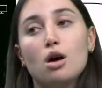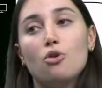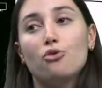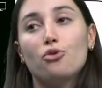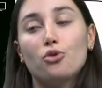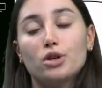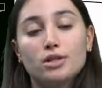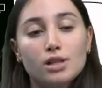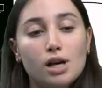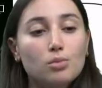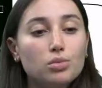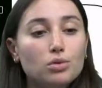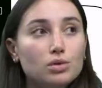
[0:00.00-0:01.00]
For
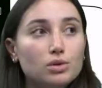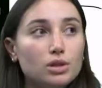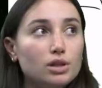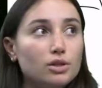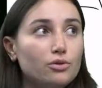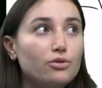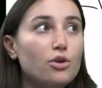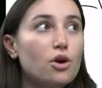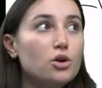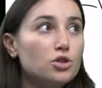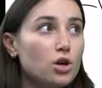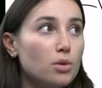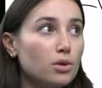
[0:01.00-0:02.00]
example, if
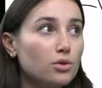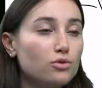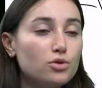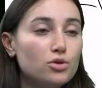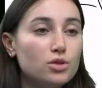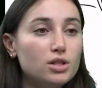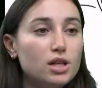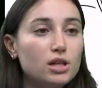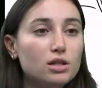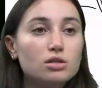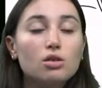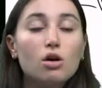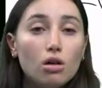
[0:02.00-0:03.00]
our topic for today
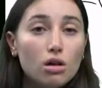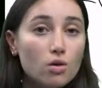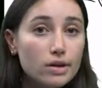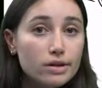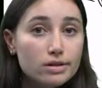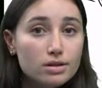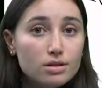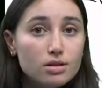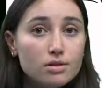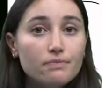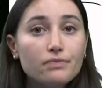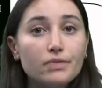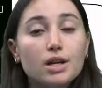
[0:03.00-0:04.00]
is tolerance,